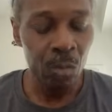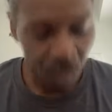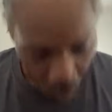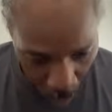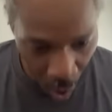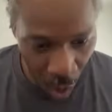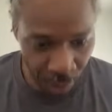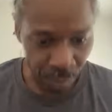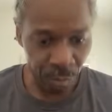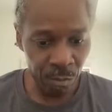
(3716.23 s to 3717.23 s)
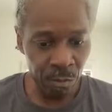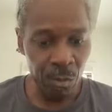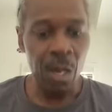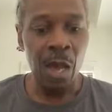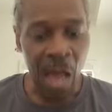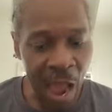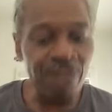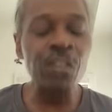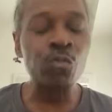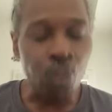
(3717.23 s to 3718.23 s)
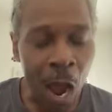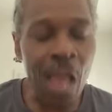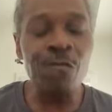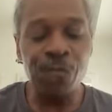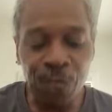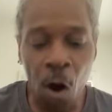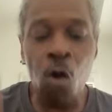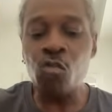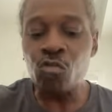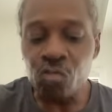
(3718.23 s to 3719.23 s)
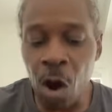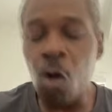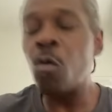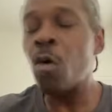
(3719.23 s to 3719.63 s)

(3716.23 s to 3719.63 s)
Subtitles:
1, average white folk don't